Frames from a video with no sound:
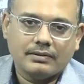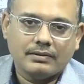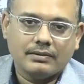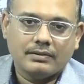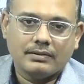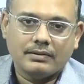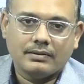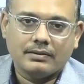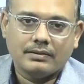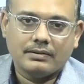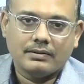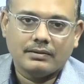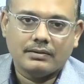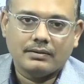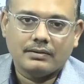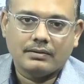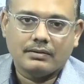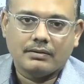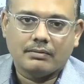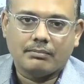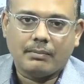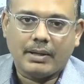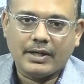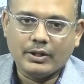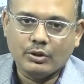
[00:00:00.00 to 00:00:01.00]
sheets
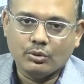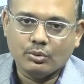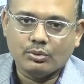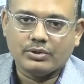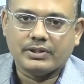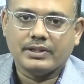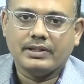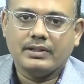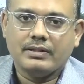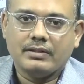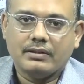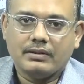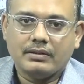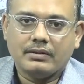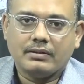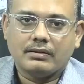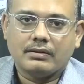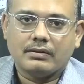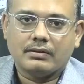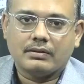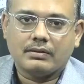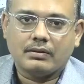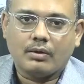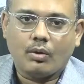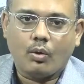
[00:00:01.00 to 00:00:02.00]
by using
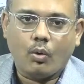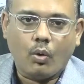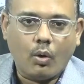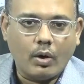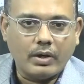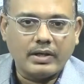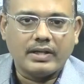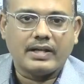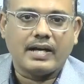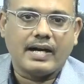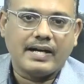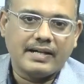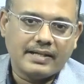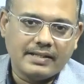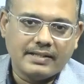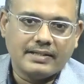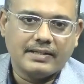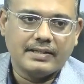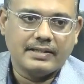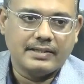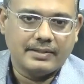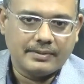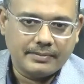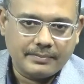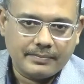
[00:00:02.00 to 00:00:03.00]
order ID
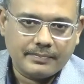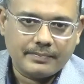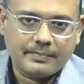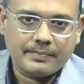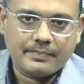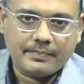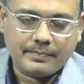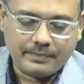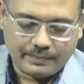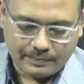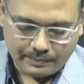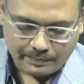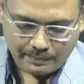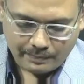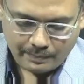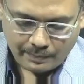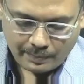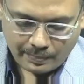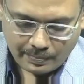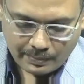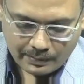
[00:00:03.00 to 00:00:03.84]
key.